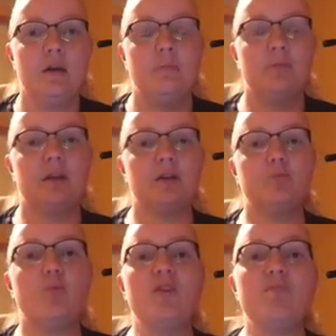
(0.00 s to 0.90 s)
Because
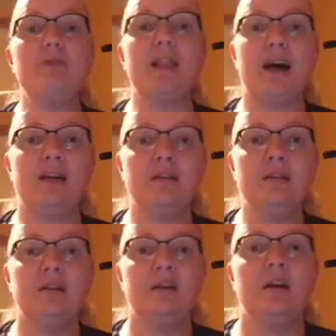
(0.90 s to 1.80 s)
with a plan,
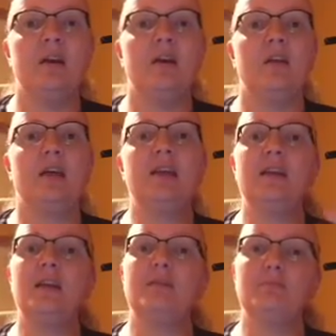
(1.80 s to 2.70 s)
then
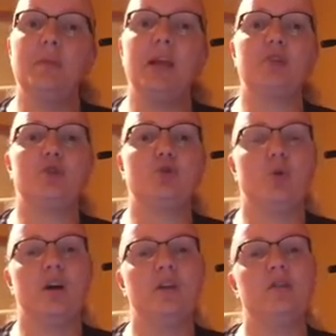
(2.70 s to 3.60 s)
it makes
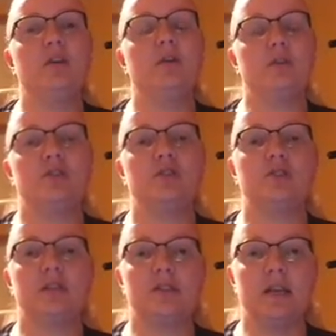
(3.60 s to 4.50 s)
sure that you're going to
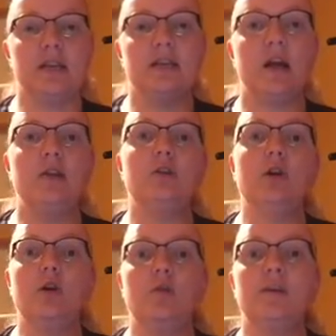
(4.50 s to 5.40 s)
succeed and you'll
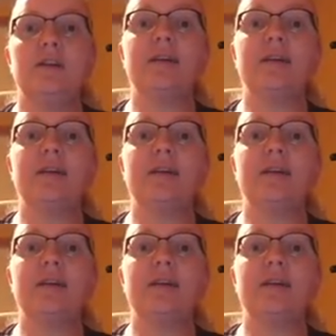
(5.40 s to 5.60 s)
always